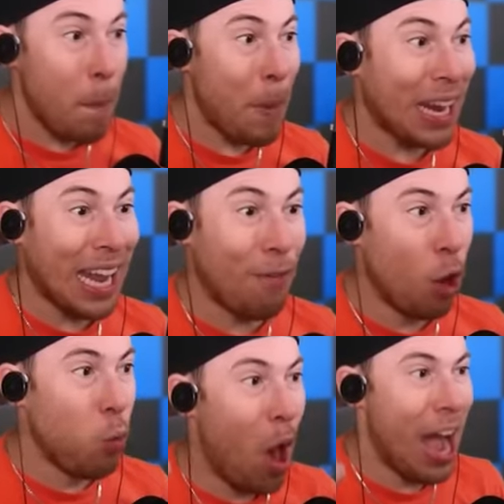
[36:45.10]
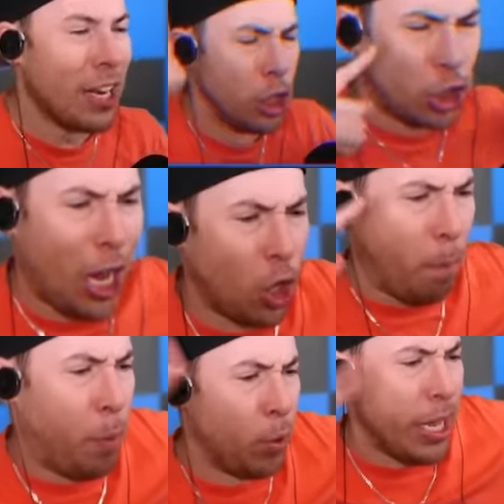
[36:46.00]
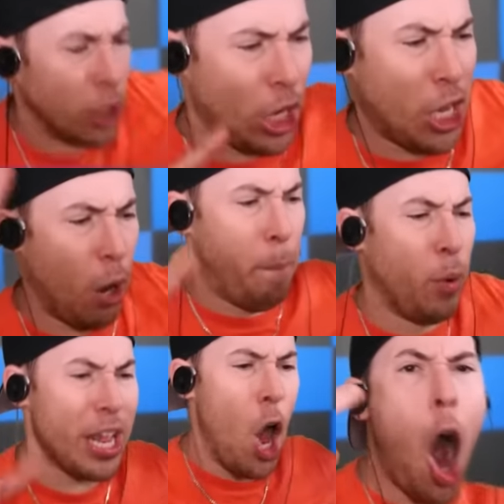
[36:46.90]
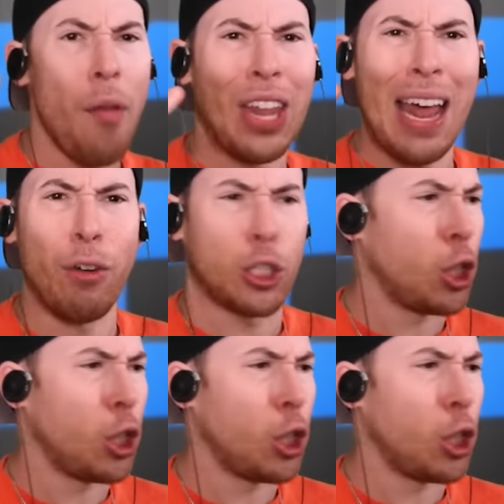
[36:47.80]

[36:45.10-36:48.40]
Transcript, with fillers: We beat level one! Shake your booty, shake your booty on the level